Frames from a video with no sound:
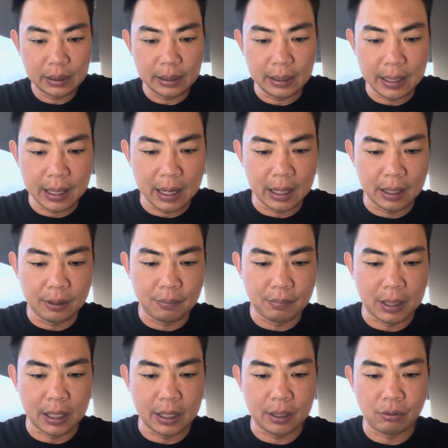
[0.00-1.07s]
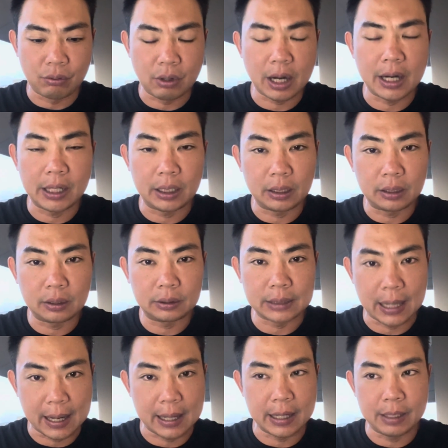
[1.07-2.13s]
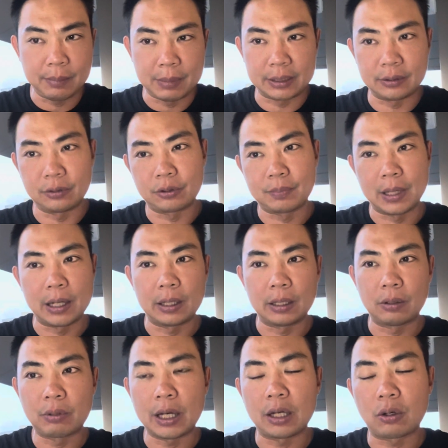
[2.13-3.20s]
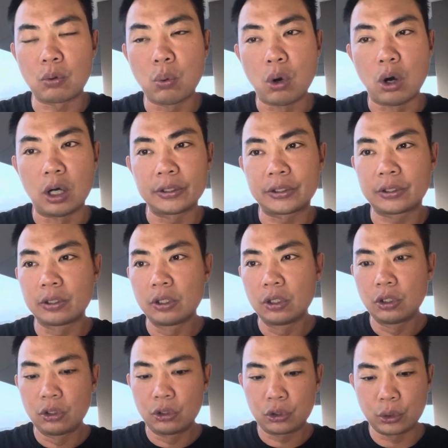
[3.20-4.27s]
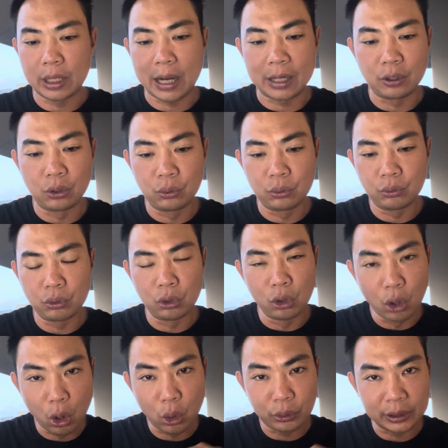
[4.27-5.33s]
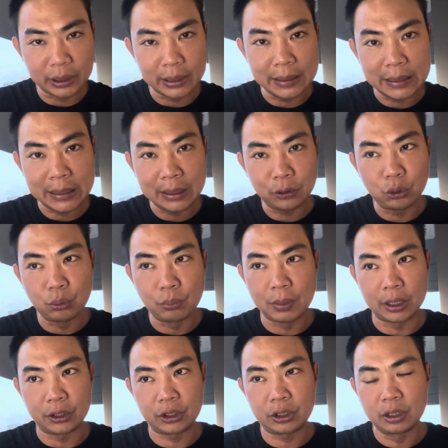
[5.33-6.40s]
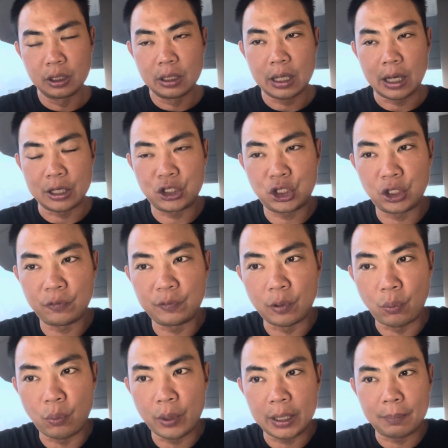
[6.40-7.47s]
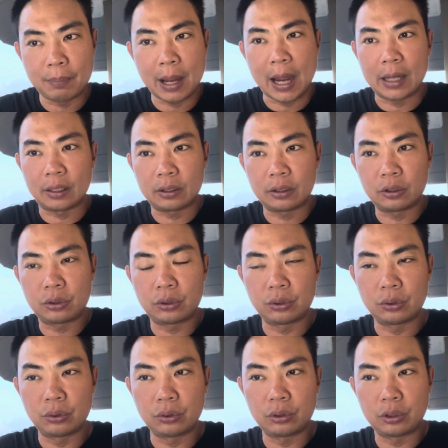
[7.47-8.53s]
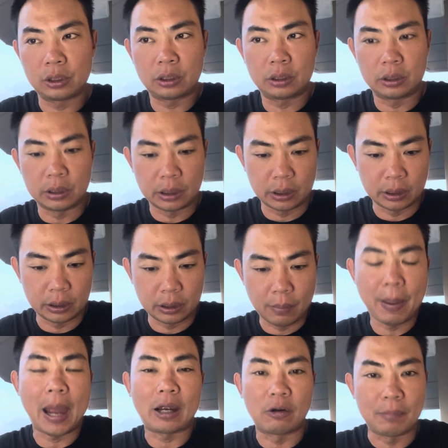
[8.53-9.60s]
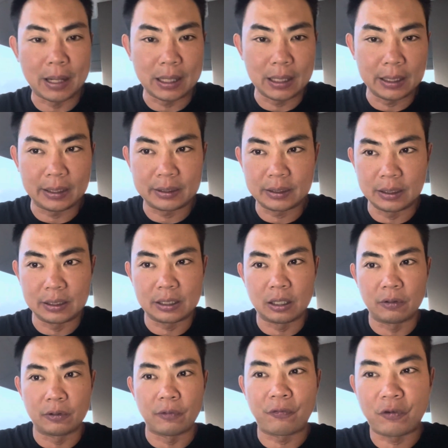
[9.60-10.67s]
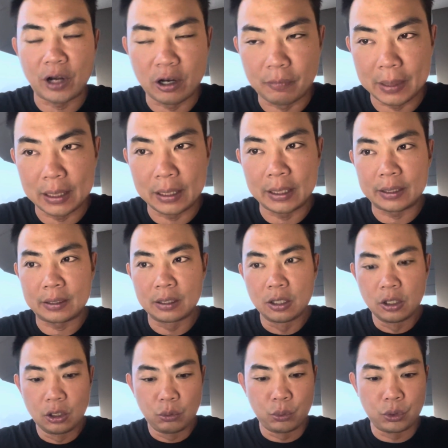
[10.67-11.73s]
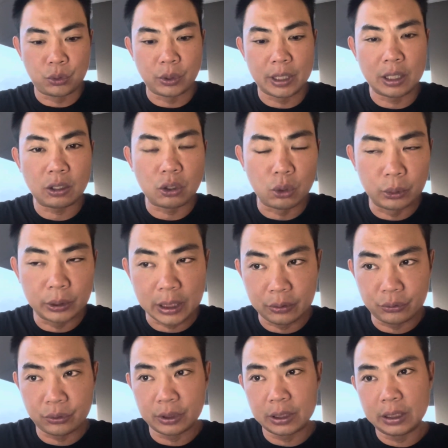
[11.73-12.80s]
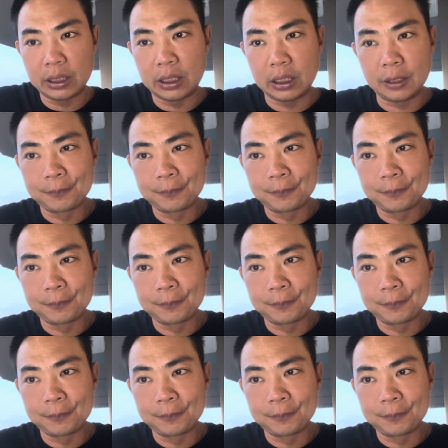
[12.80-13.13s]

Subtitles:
than my right thigh muscles, my right quads, so that I don't load the knee too much. I shift the weight back to the back of my legs instead of the front of my legs, which would then go down to the knee.